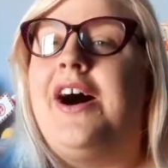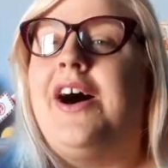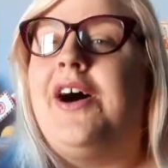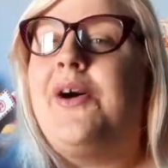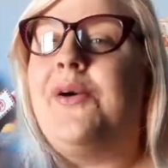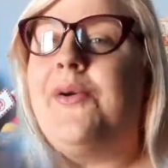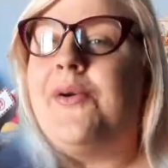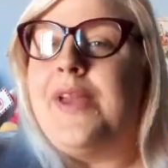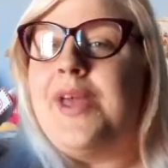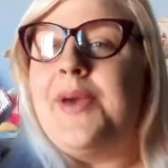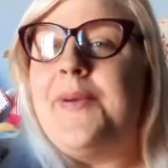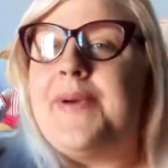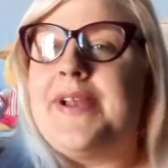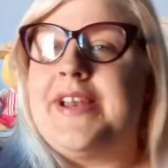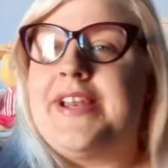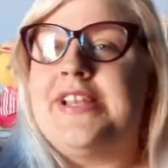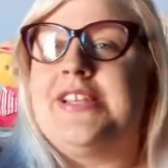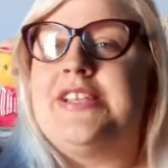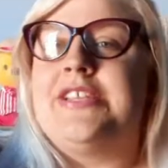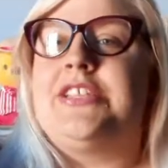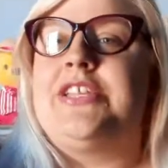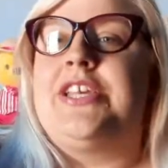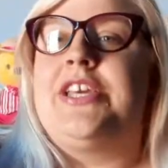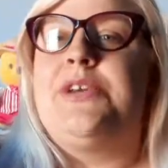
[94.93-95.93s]
all I
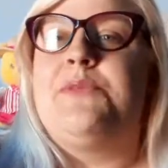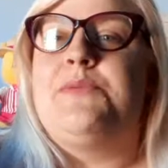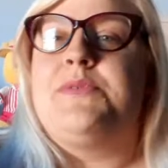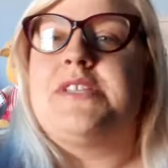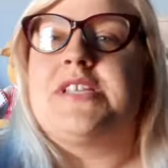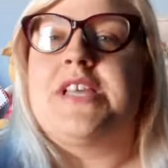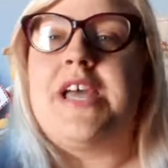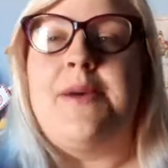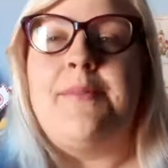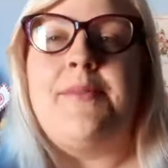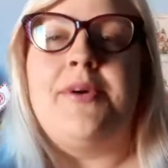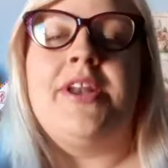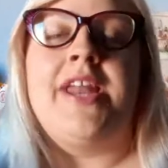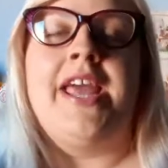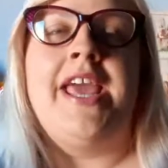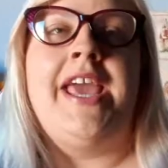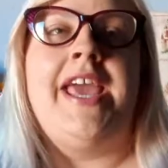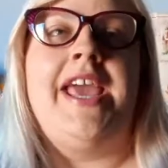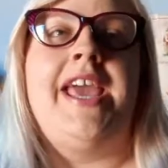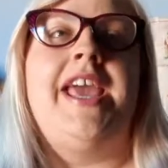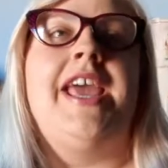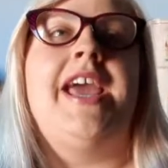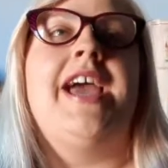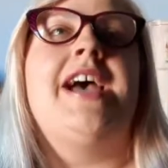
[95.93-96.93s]
wanted to do was come on
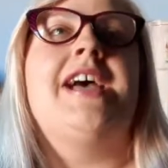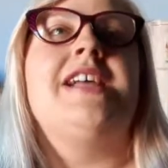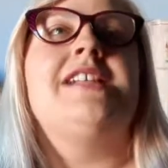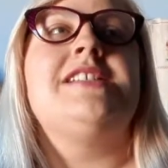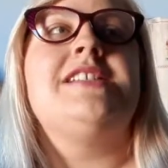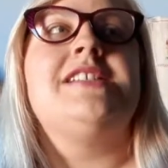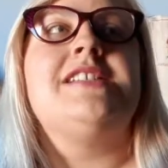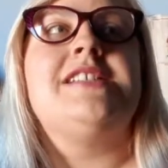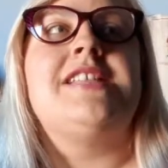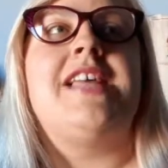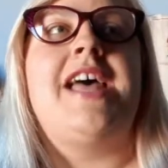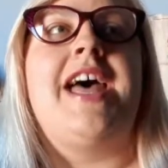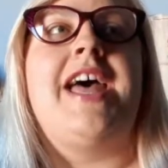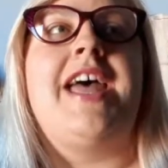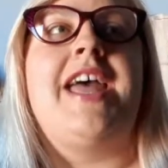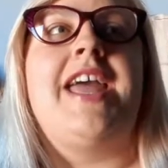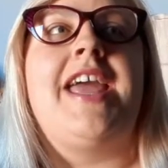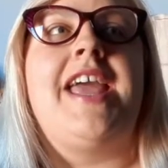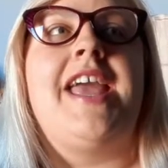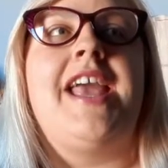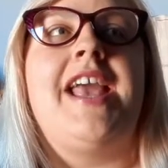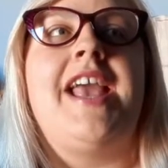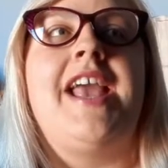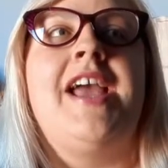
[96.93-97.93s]
here and
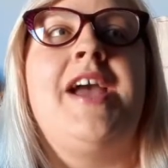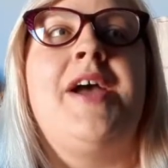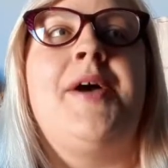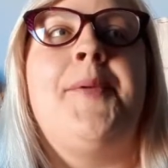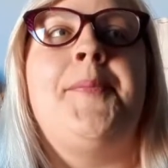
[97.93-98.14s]
say